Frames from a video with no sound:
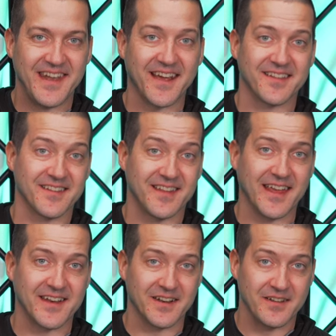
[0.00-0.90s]
Next, let's
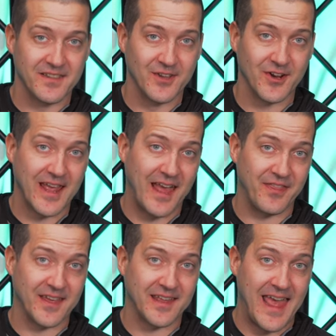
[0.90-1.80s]
take a look
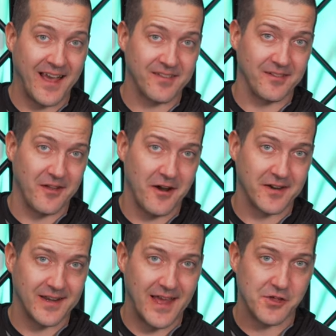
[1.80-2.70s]
at the
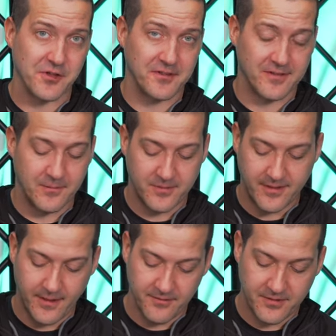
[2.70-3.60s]
XLR connections
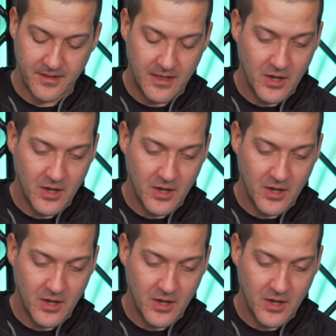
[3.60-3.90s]
themselves.